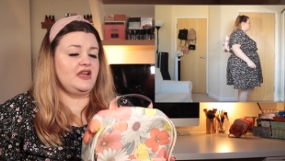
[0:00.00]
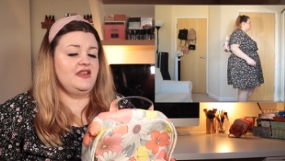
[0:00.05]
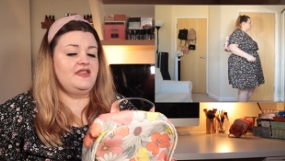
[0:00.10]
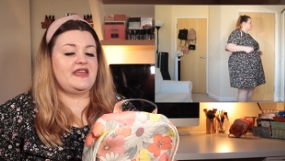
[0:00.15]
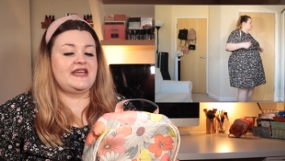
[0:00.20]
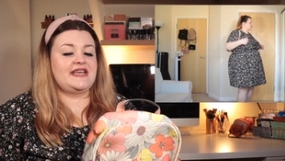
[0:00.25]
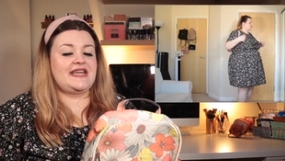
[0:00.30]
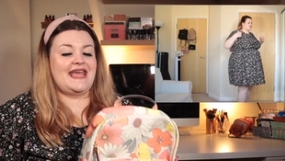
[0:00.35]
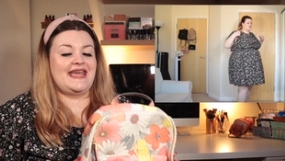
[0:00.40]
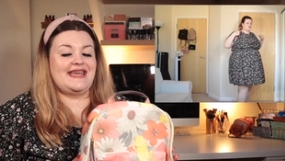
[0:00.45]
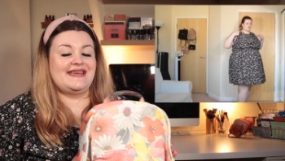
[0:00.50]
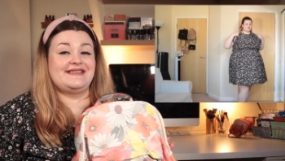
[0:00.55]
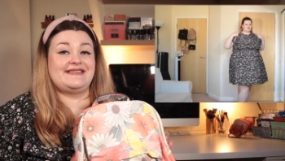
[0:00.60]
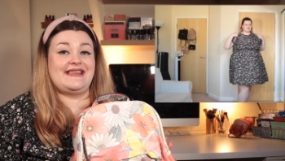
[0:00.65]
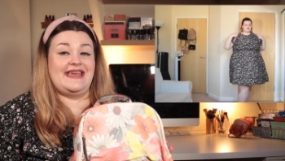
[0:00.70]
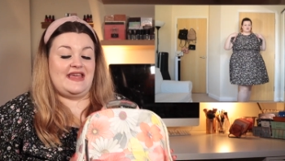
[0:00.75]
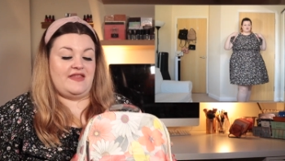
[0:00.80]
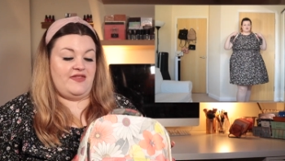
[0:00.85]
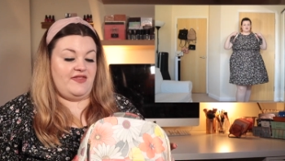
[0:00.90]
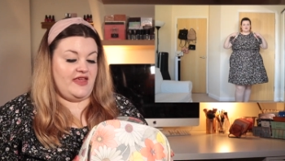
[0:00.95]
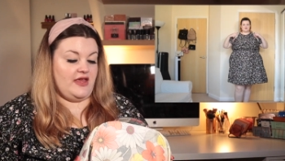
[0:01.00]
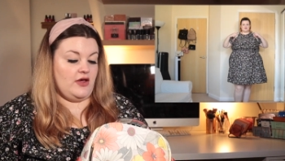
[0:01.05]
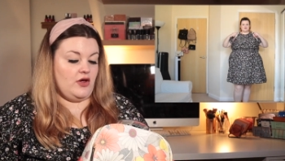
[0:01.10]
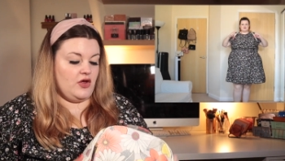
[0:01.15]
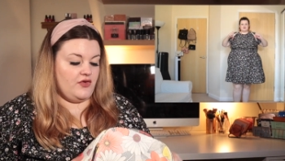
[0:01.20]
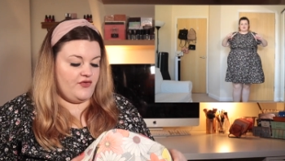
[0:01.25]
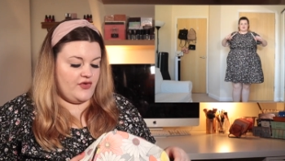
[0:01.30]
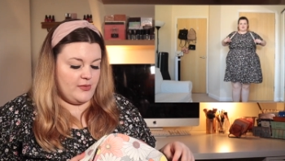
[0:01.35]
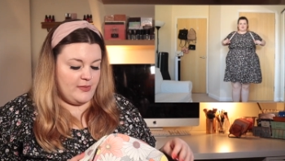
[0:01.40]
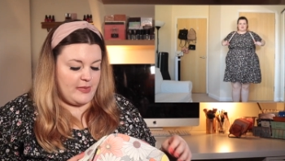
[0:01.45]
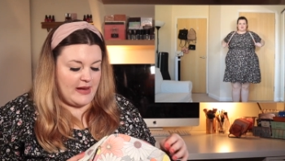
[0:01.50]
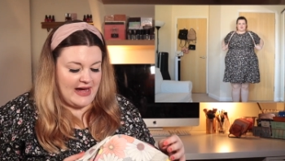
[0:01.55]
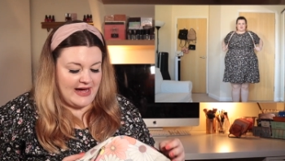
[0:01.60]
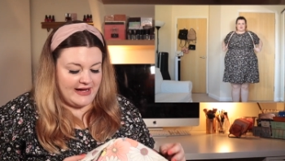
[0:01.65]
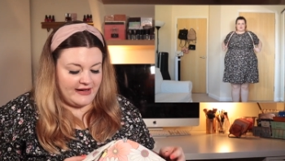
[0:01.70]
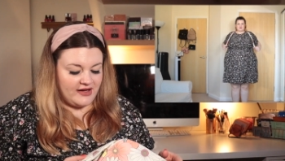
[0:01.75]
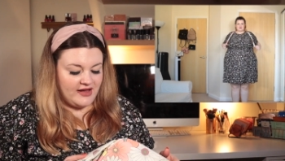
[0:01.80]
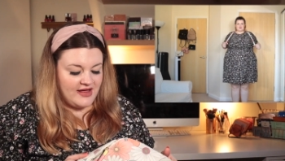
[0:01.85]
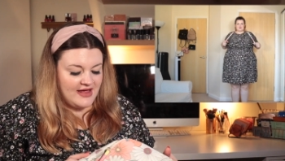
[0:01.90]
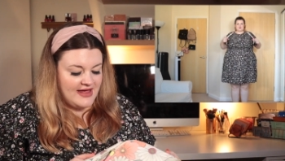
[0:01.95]
than it is in the other
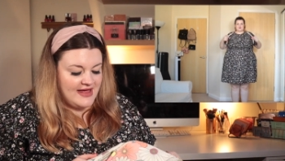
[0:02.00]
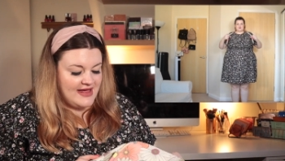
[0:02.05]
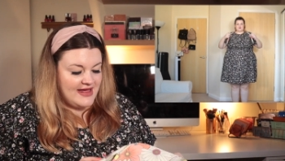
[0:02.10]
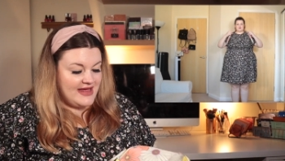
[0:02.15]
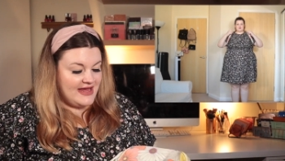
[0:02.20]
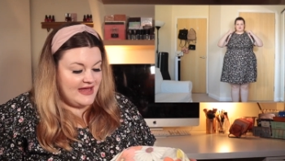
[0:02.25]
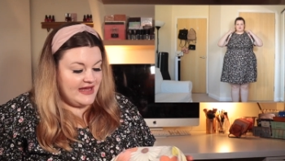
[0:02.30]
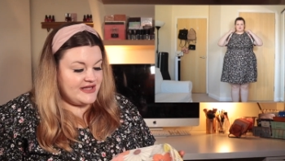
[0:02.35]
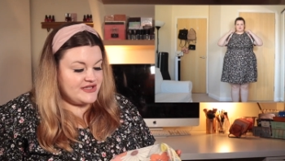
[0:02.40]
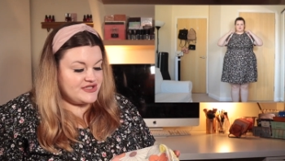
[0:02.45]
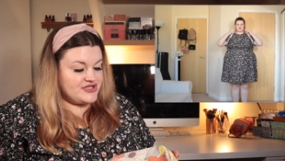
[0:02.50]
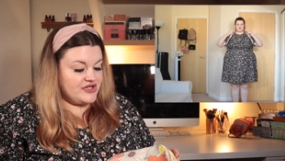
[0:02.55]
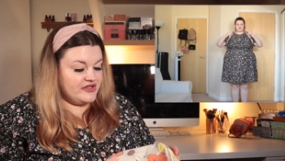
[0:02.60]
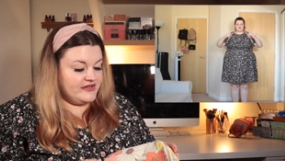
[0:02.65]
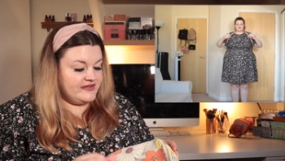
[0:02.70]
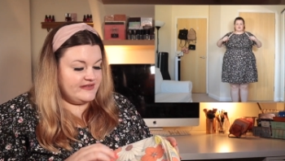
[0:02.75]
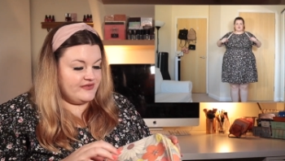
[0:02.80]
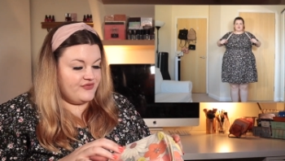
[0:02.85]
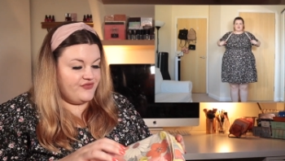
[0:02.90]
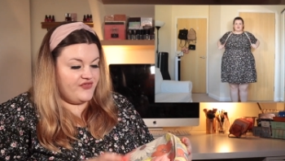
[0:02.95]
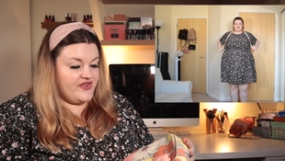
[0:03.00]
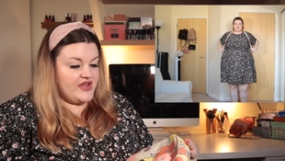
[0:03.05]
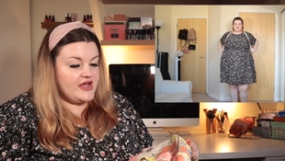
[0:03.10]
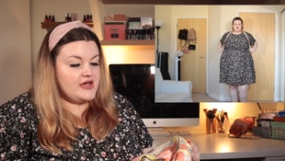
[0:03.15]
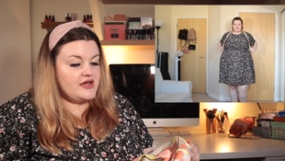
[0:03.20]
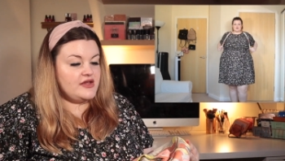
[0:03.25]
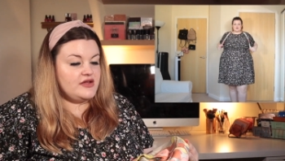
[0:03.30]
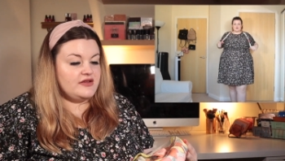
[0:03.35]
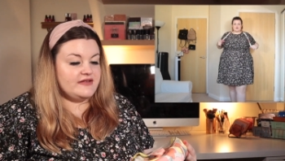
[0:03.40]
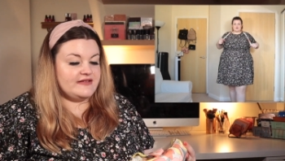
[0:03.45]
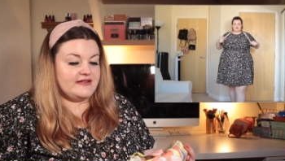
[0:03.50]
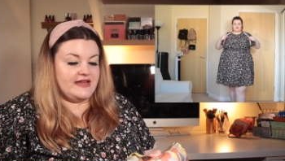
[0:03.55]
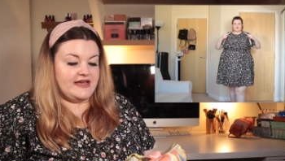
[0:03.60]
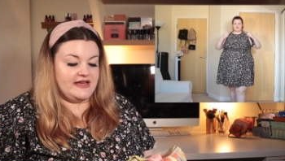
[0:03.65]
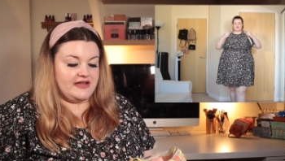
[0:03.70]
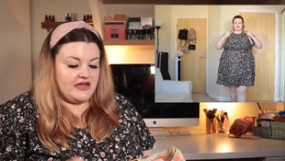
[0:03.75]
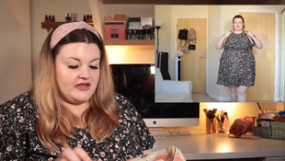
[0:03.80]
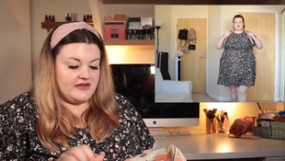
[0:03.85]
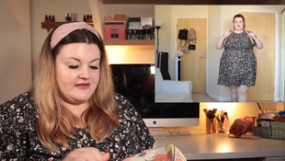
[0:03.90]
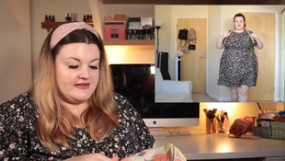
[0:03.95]
bag. It just feels
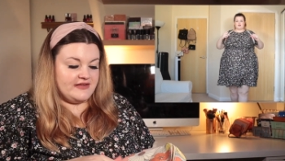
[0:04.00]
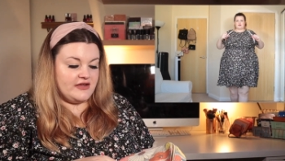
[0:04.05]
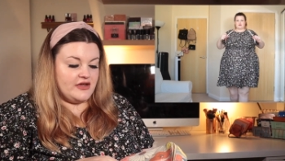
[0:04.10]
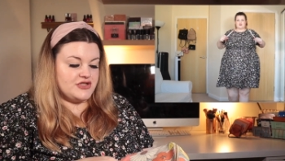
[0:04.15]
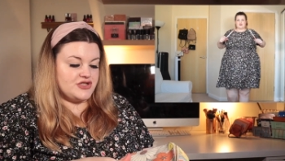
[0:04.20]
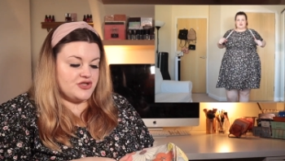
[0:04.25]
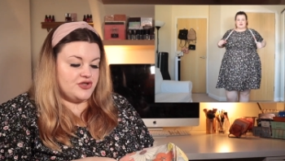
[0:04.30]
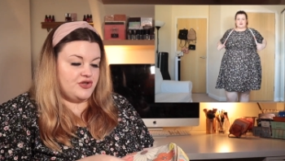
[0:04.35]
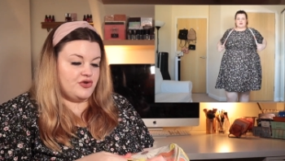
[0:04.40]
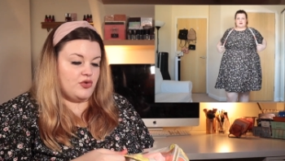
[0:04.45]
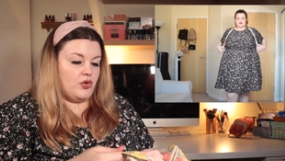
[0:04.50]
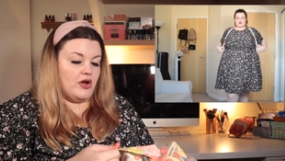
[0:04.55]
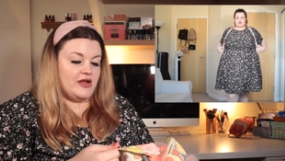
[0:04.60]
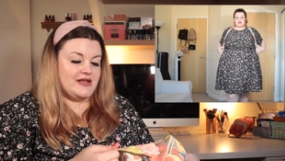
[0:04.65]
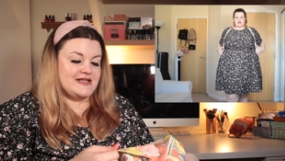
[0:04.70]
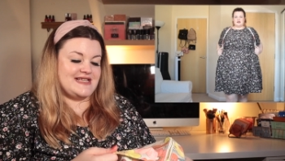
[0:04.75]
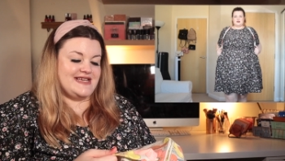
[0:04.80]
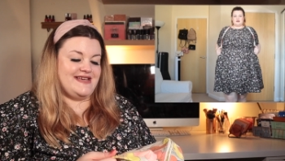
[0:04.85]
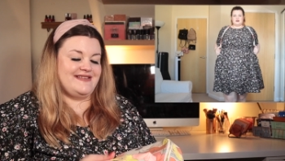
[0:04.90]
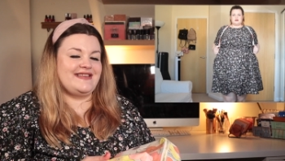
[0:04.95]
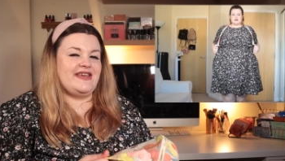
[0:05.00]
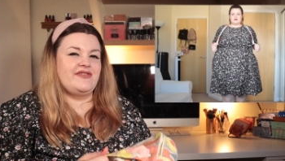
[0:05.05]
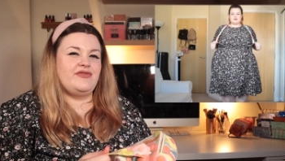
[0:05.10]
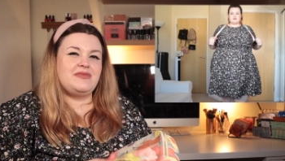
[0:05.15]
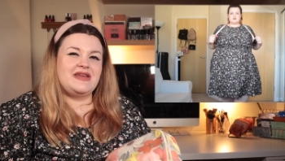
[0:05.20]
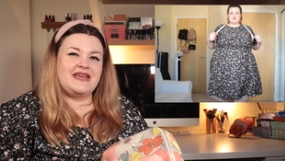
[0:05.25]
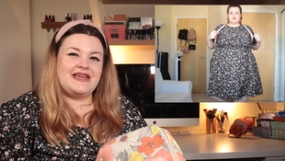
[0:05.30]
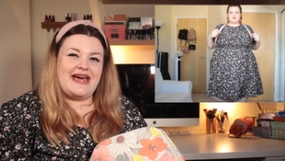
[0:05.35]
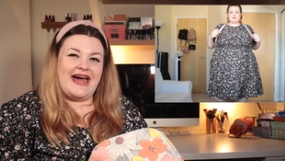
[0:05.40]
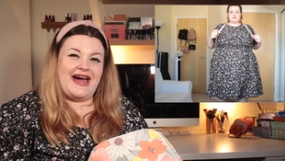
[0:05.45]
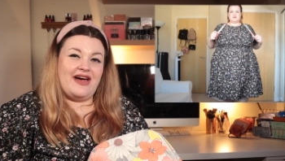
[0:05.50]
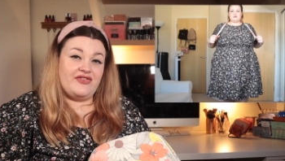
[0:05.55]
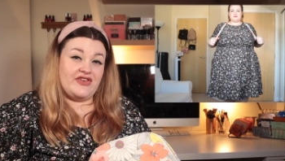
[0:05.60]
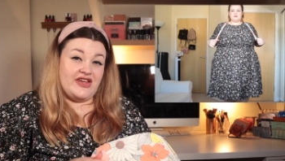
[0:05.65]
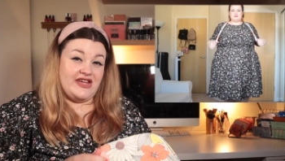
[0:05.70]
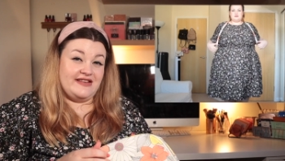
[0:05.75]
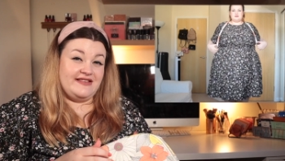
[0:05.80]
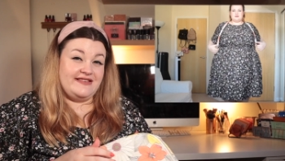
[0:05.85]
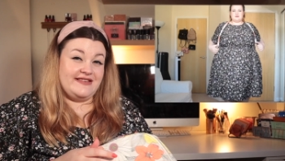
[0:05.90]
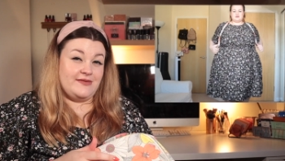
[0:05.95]
like such good quality. It's given me Cath
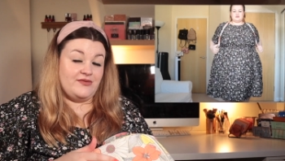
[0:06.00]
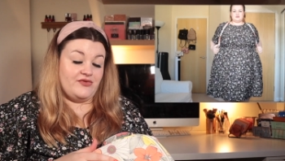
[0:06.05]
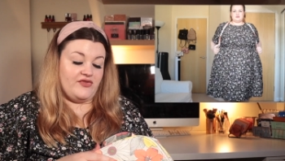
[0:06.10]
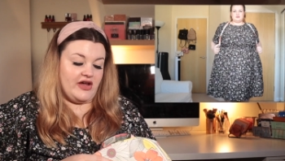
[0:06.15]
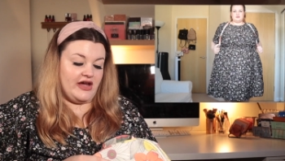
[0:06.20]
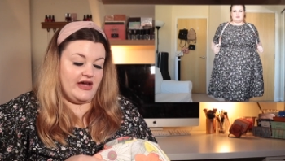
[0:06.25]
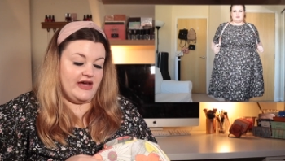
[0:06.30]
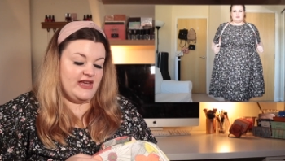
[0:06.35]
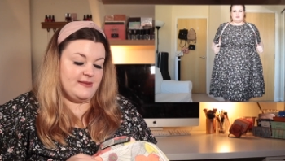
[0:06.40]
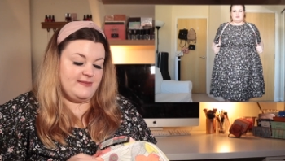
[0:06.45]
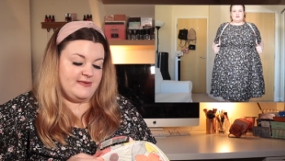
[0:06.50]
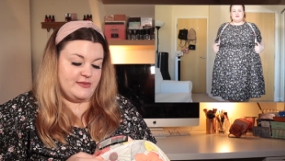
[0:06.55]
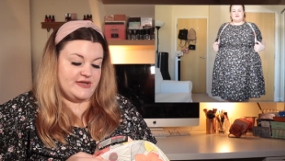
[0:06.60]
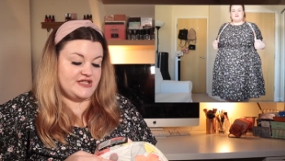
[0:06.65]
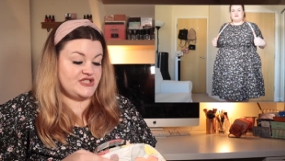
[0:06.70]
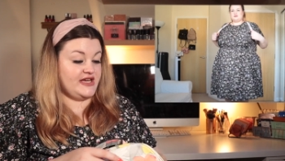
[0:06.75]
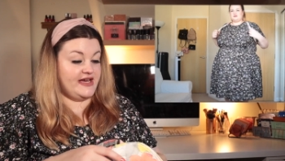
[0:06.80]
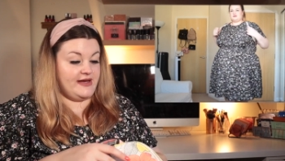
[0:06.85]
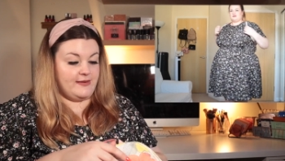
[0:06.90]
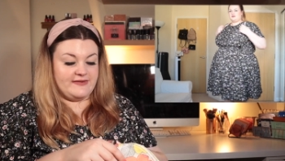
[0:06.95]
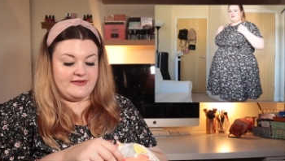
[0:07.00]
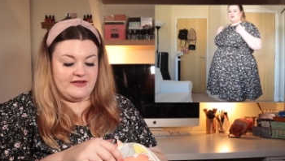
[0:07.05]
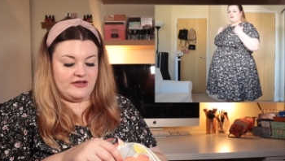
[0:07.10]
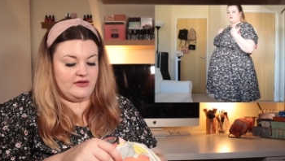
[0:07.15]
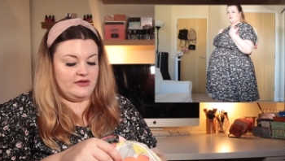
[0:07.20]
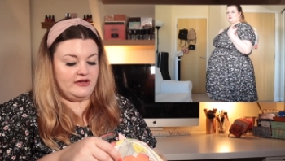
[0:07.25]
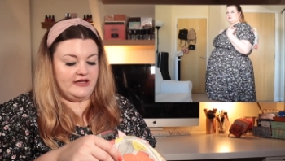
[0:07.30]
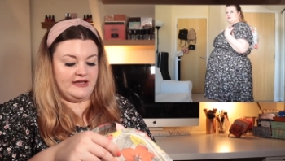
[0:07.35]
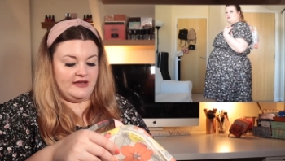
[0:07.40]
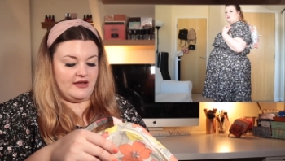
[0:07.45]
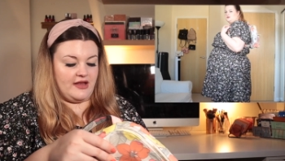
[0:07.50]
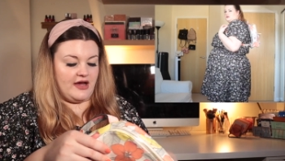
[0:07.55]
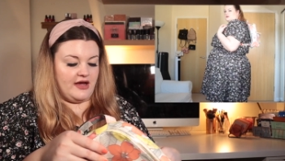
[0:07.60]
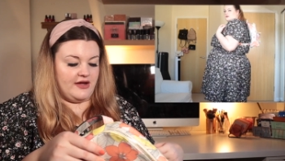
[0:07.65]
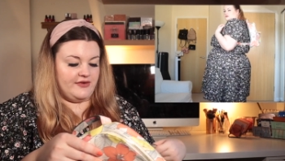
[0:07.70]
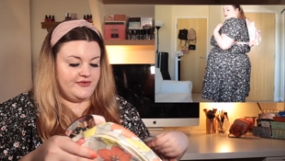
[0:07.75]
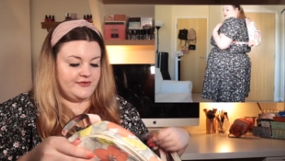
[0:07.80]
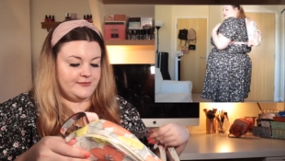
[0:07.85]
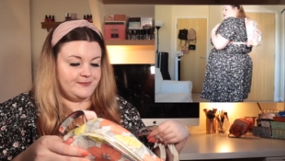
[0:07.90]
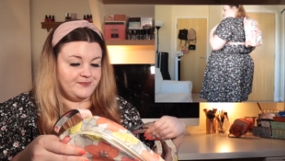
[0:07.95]
Kidston vibes, which I absolutely
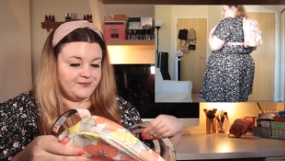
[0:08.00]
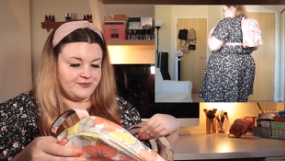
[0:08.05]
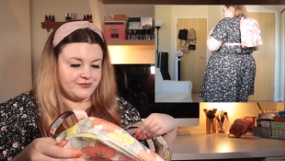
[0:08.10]
love.